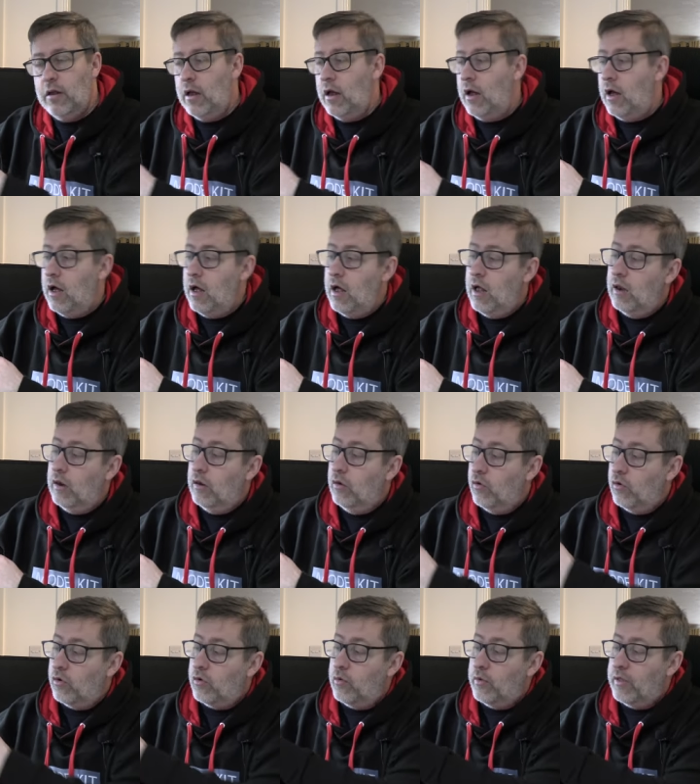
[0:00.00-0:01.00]
uh,
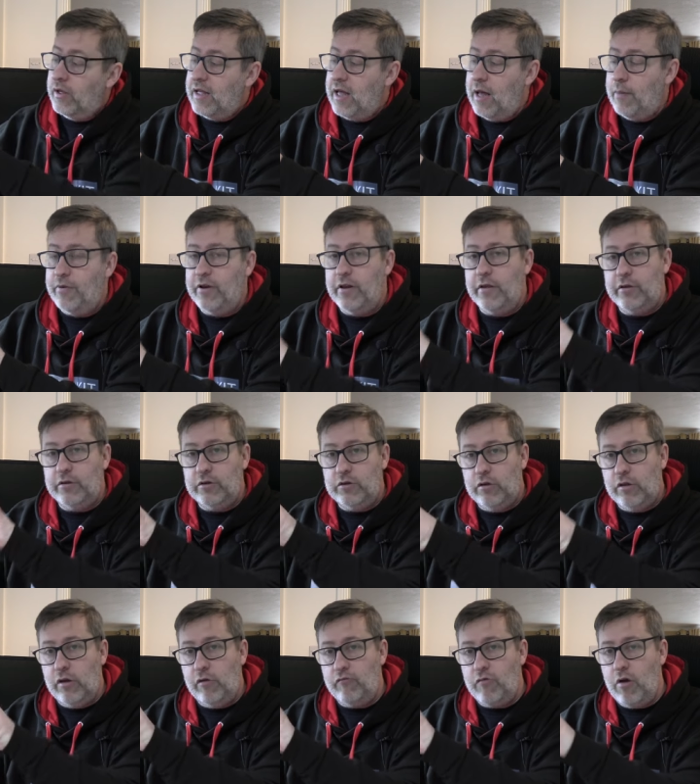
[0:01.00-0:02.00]
look with the cabinet that,
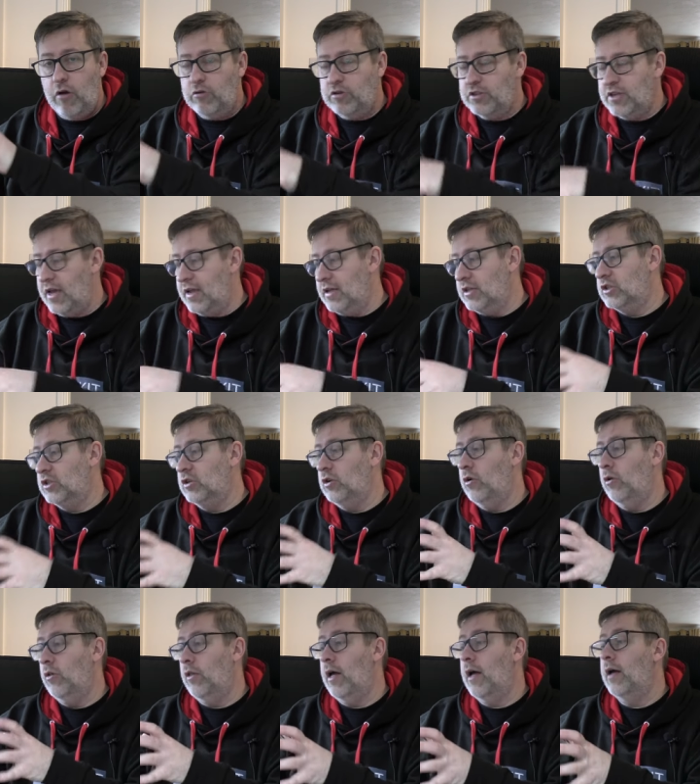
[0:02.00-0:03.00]
that rotates and
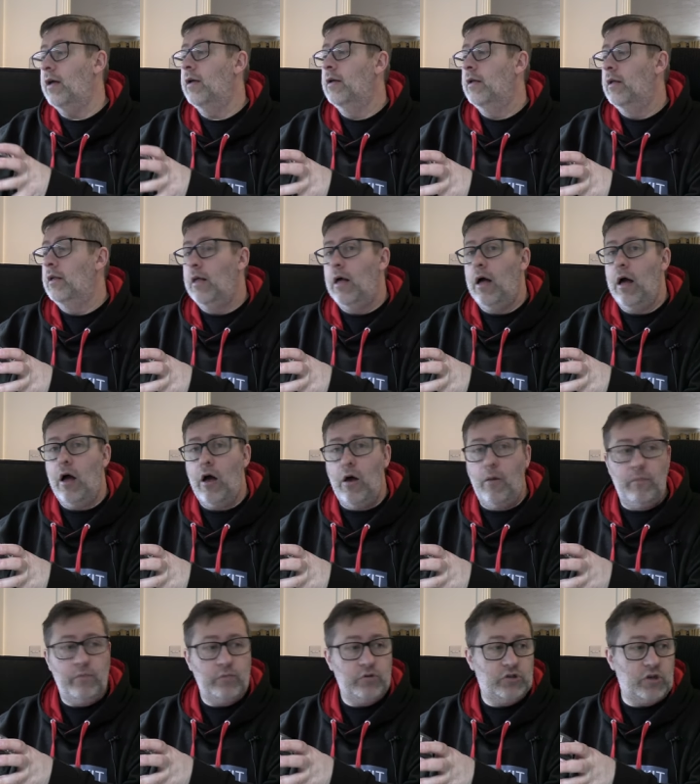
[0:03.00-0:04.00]
all that.
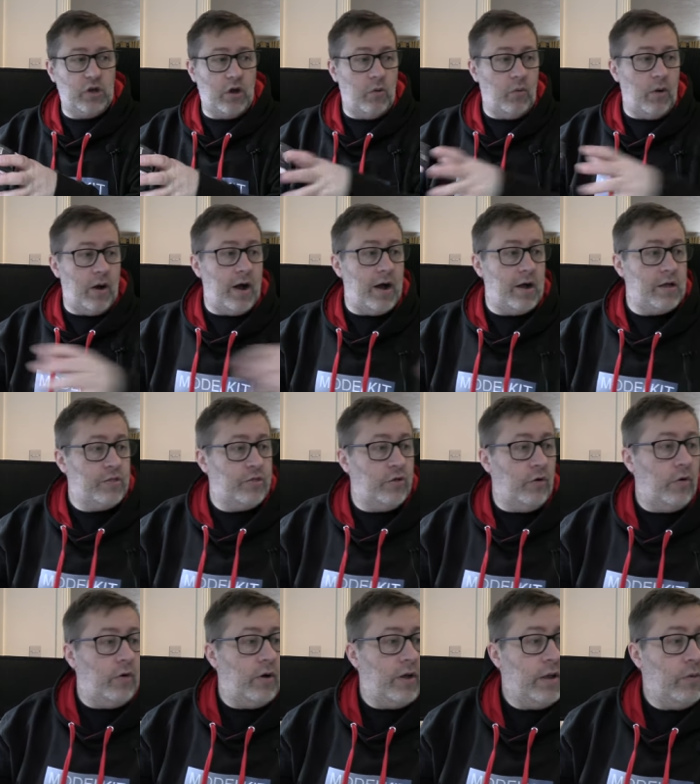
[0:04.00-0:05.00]
Um, so I
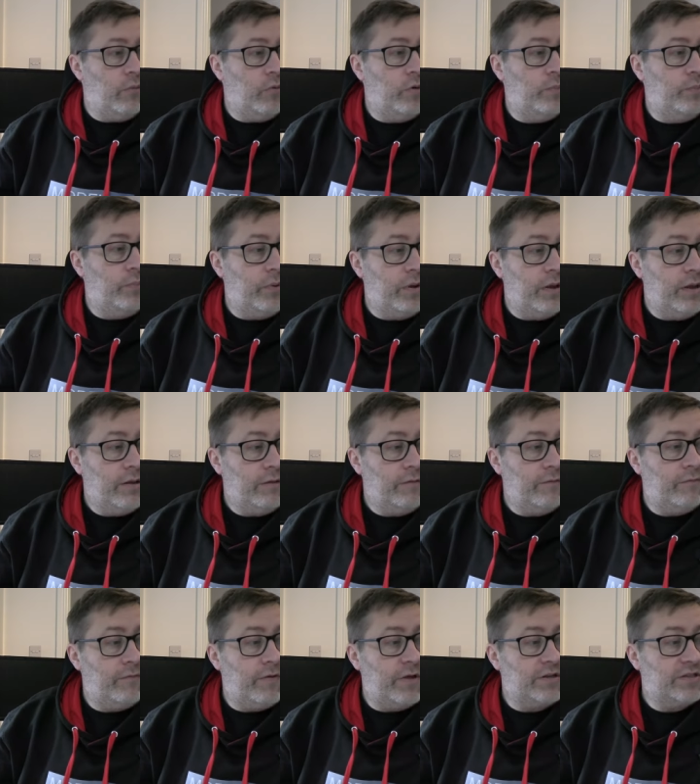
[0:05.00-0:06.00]
thought it would be
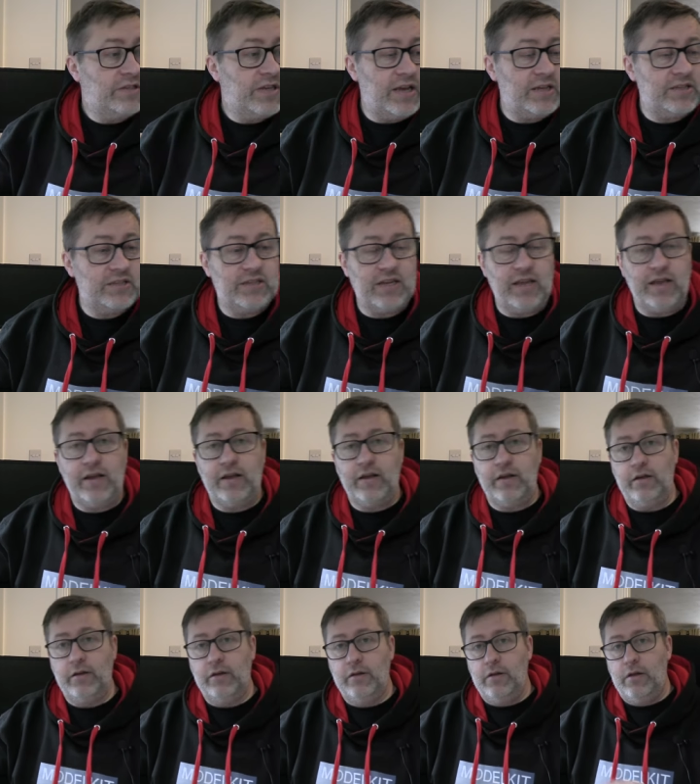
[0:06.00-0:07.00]
fantastic
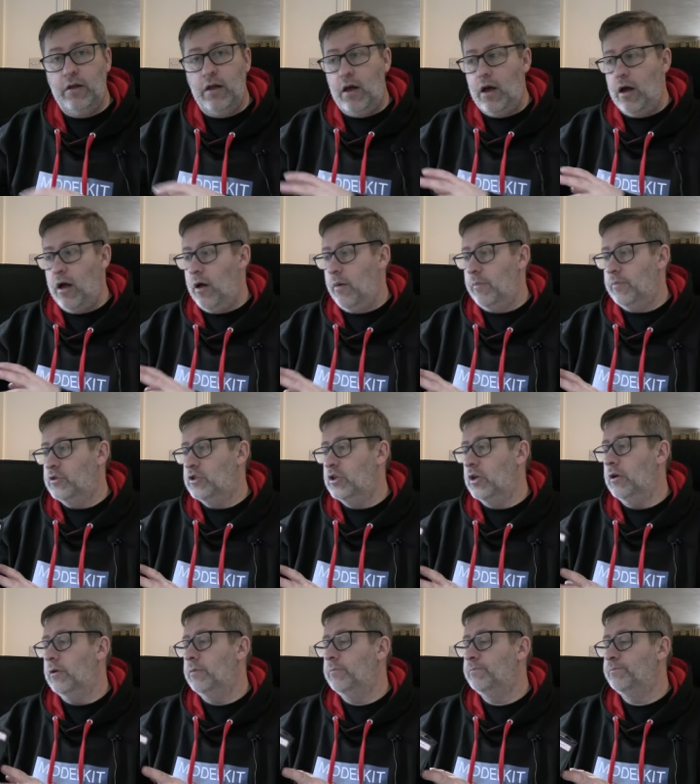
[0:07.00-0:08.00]
um,
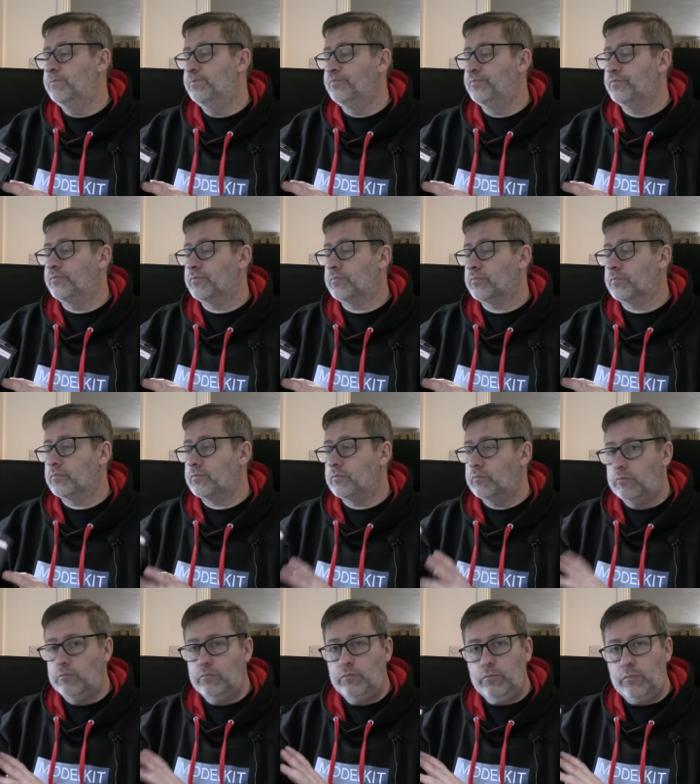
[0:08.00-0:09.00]
to
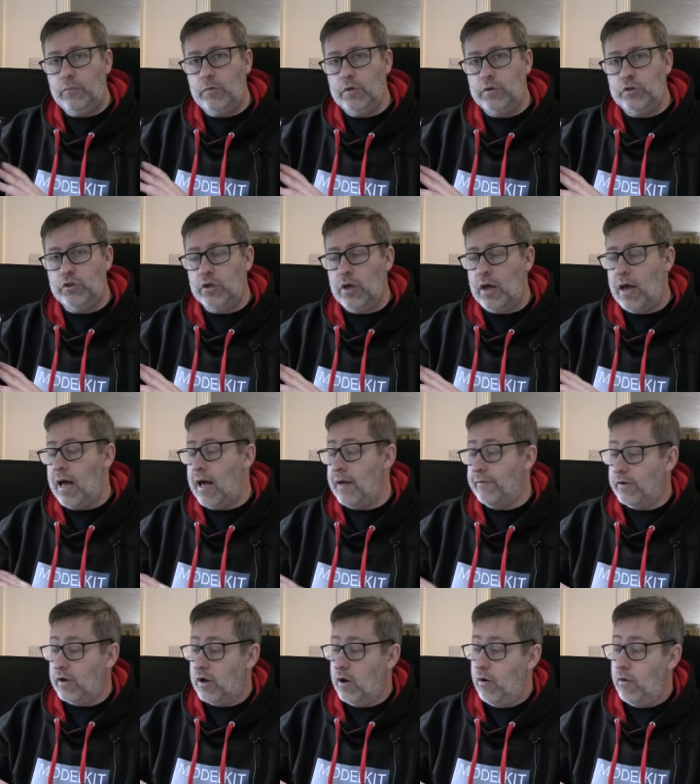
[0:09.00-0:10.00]
to have
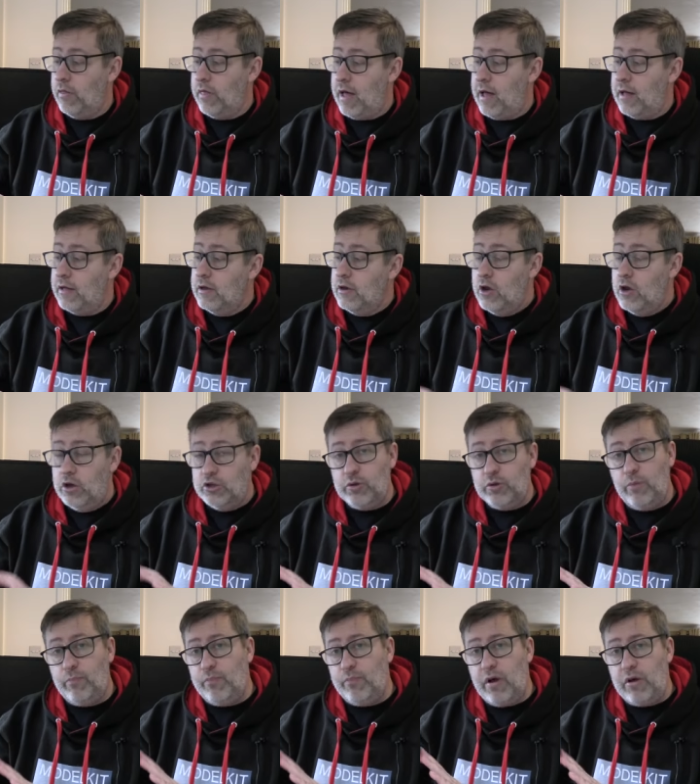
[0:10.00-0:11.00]
a go at that. So, but